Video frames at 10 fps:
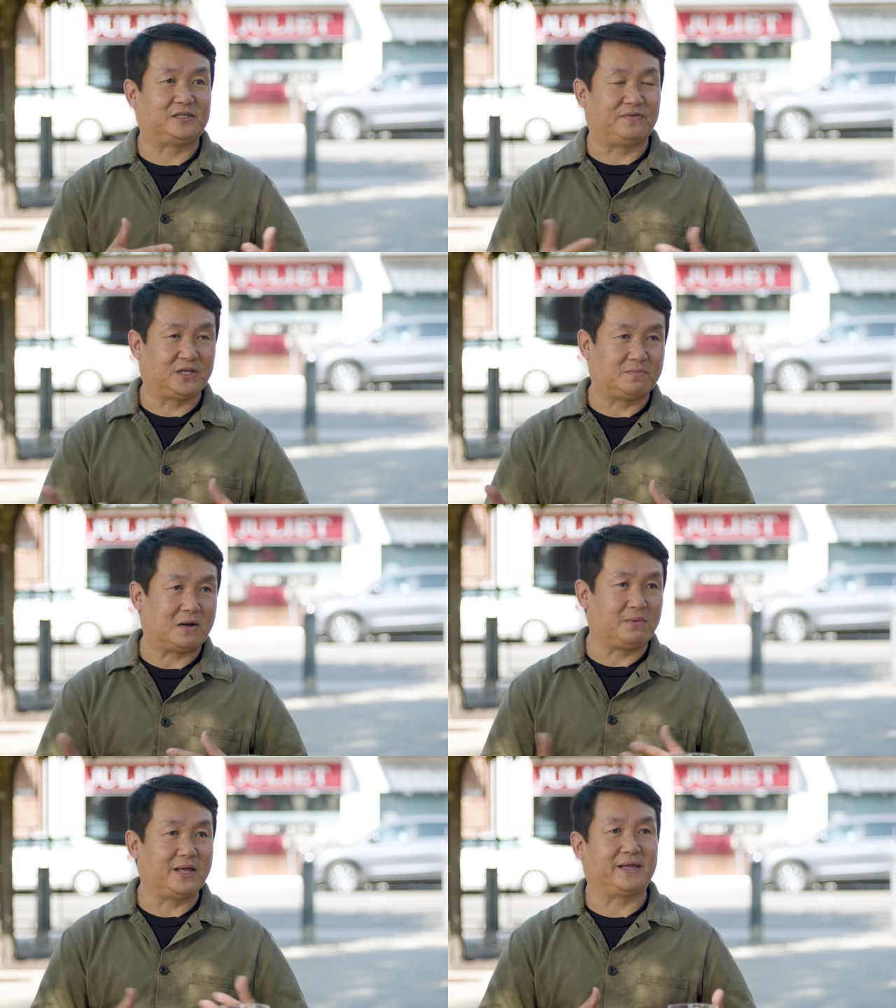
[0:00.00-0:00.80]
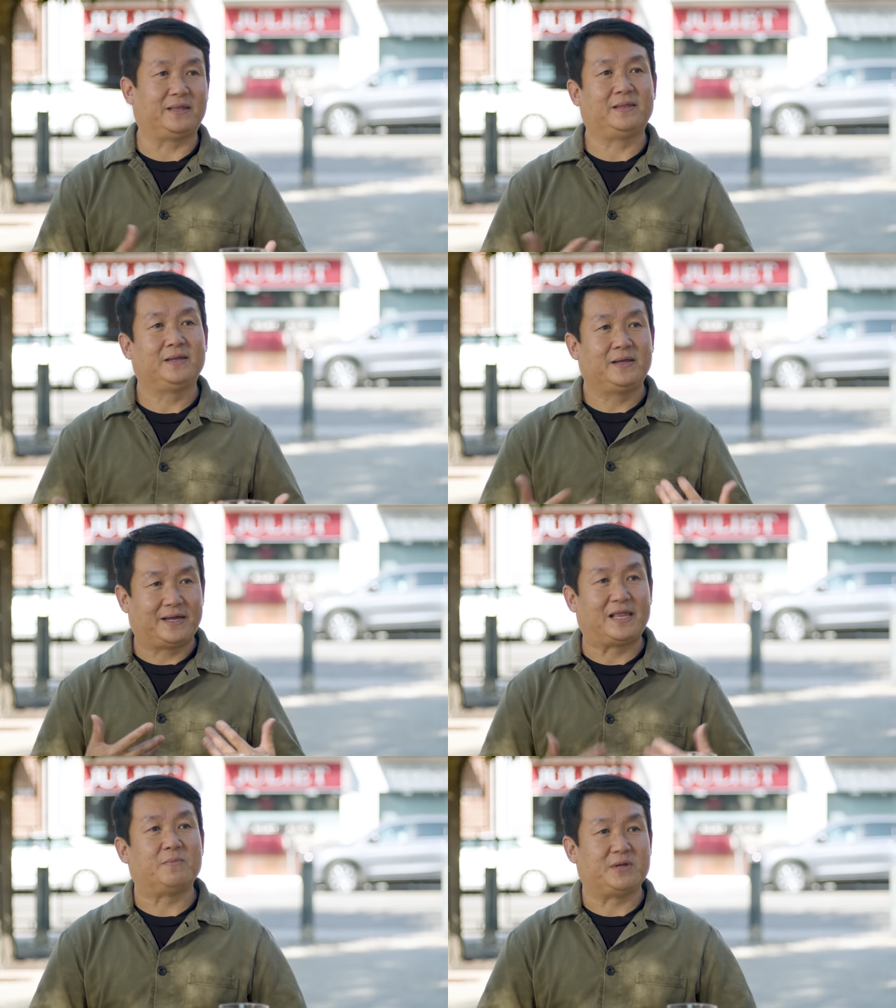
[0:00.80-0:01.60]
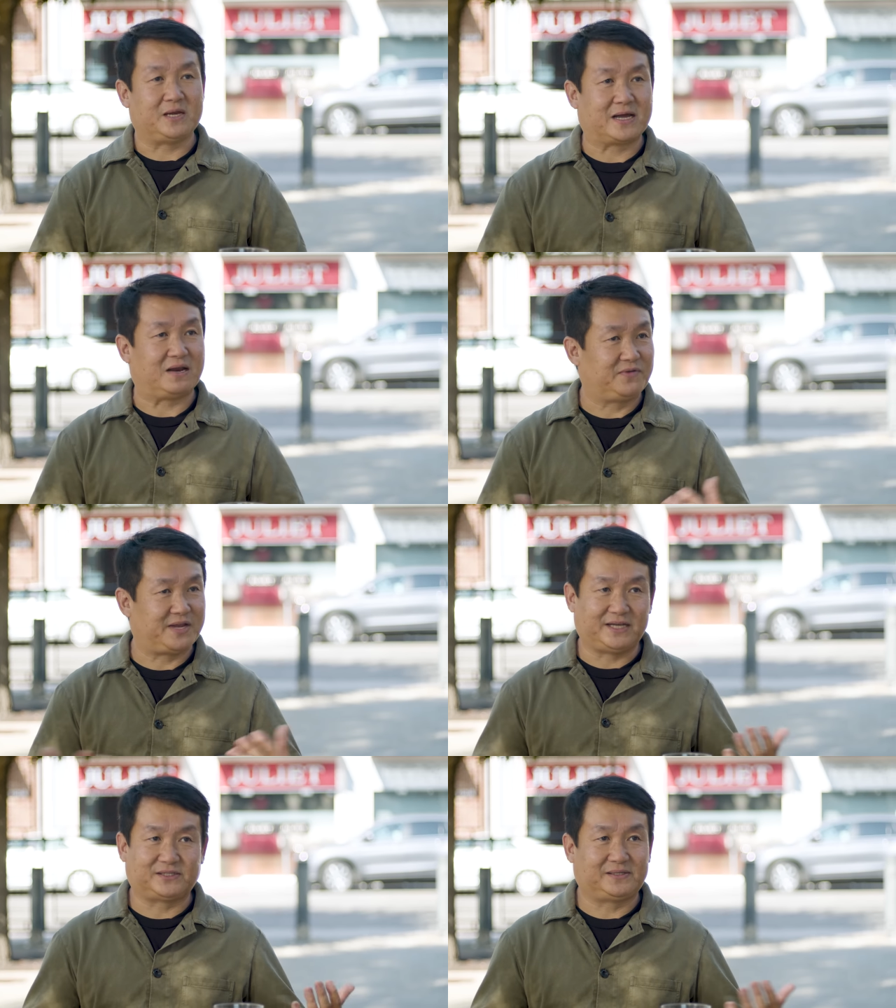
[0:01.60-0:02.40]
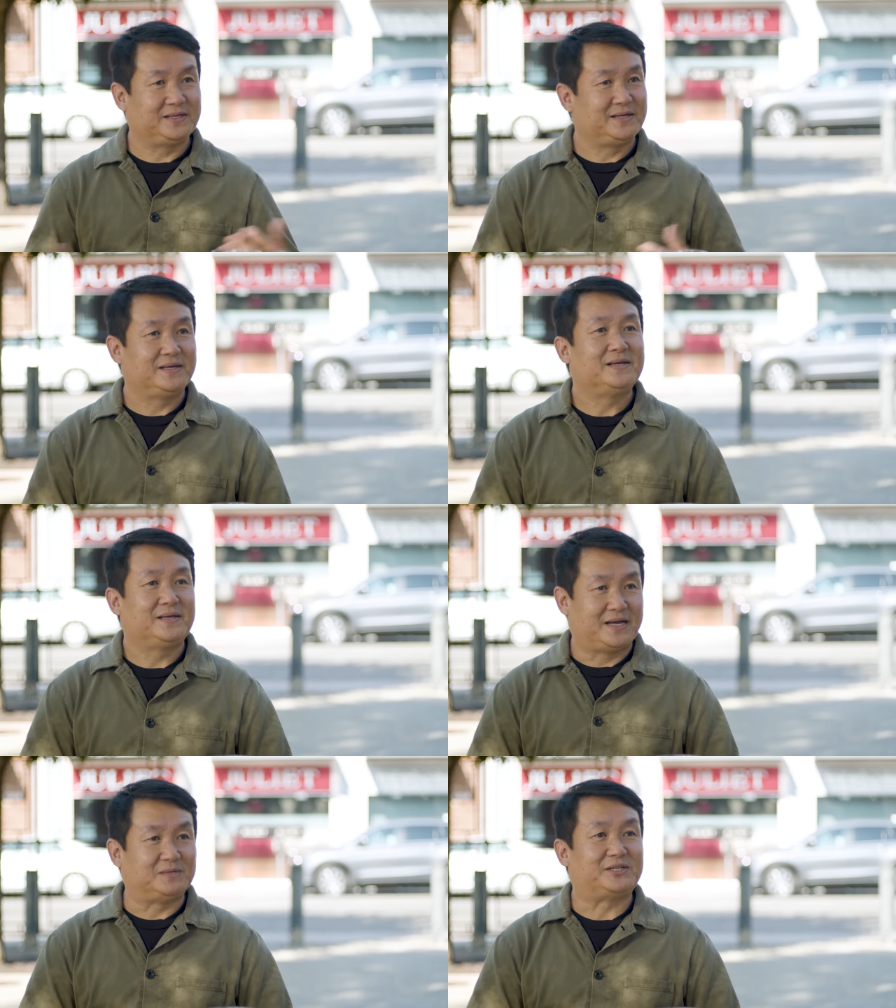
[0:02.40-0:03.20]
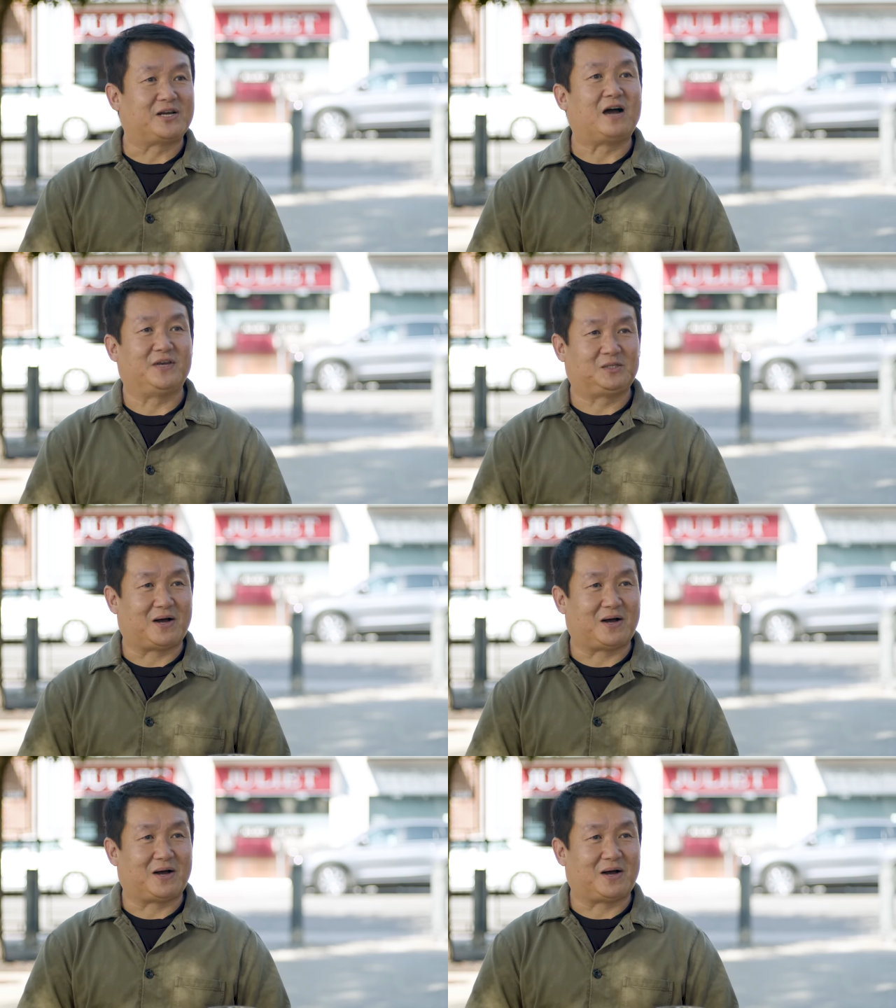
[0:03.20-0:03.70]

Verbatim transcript: serving to the public and allowed me to kind of taste as much coffee as